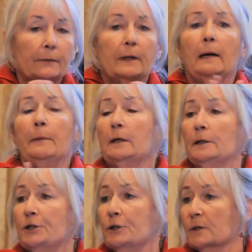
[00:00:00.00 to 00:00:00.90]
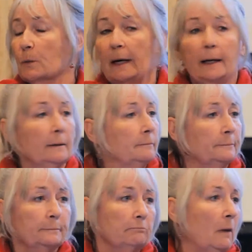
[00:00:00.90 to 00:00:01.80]
The chemical issues where
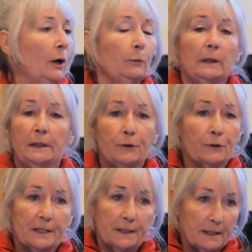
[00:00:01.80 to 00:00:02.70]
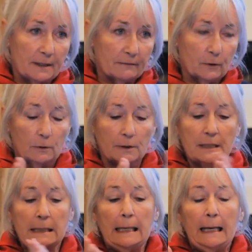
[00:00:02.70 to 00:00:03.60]
my real interest is, of
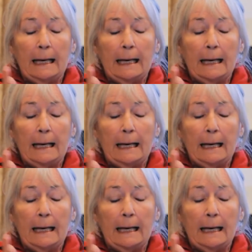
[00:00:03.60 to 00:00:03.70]
course.